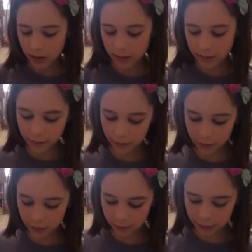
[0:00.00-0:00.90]
Itzel,
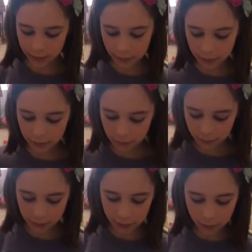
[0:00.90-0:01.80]
are you here?
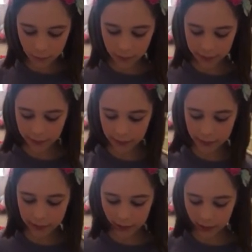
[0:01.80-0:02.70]
I know
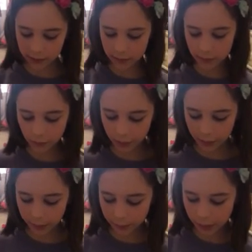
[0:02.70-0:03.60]
Riley is
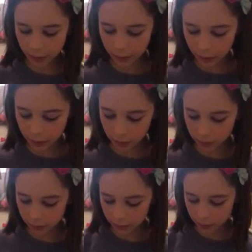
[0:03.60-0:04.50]
not here
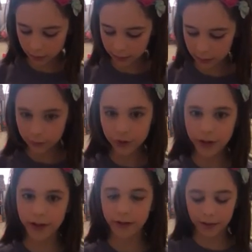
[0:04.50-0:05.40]
currently, but I'm
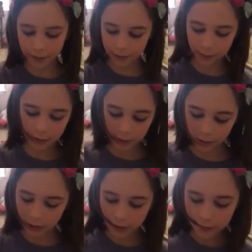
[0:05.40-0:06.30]
trying to
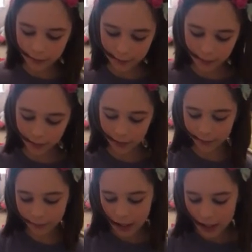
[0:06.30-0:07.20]
swirl the
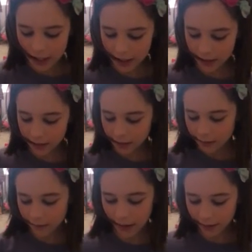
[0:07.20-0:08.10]
slime and
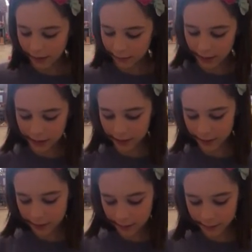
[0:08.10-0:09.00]
failing
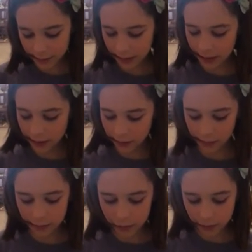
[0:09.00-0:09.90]
because I can't do
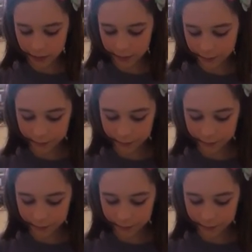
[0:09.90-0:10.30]
slime swirls.